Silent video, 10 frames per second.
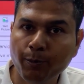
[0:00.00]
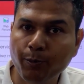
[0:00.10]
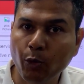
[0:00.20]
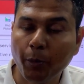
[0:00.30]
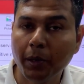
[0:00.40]

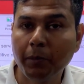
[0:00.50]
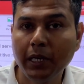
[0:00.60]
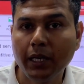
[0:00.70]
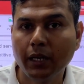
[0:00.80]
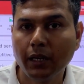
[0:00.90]

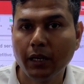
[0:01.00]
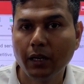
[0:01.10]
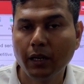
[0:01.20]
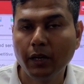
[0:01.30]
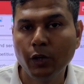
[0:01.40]
Probably
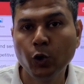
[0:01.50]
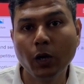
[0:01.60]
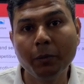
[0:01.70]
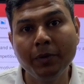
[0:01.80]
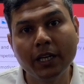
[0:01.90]
you are
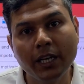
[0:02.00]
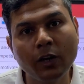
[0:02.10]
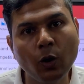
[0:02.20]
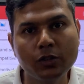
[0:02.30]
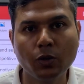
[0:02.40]
bearing
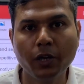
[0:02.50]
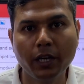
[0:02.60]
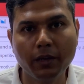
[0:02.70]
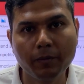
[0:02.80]
loss on it.